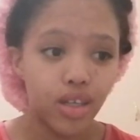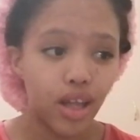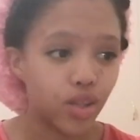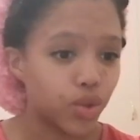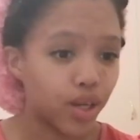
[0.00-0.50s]

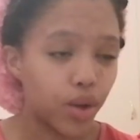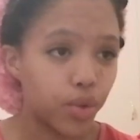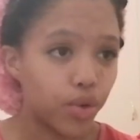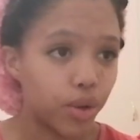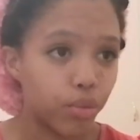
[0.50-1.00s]
That's where I
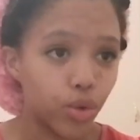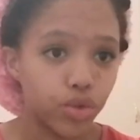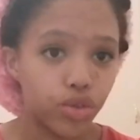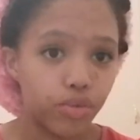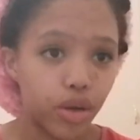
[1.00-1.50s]
would write
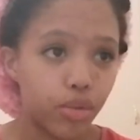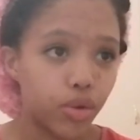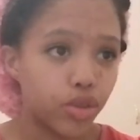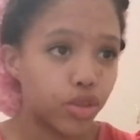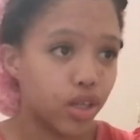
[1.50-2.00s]
most of my
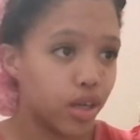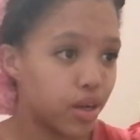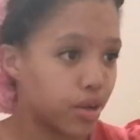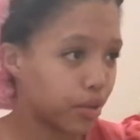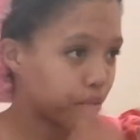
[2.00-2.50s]
poetry.
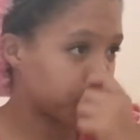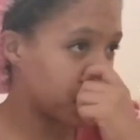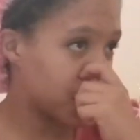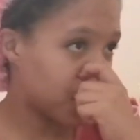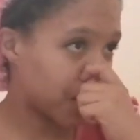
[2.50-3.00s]

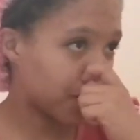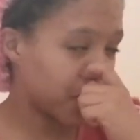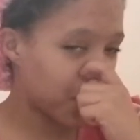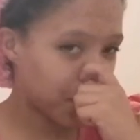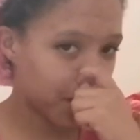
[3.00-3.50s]
And
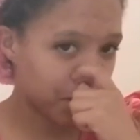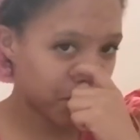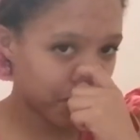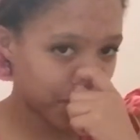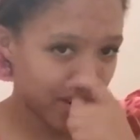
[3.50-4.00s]
then, I, like
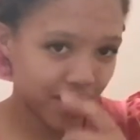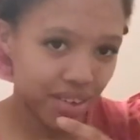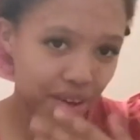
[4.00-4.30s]
my friend,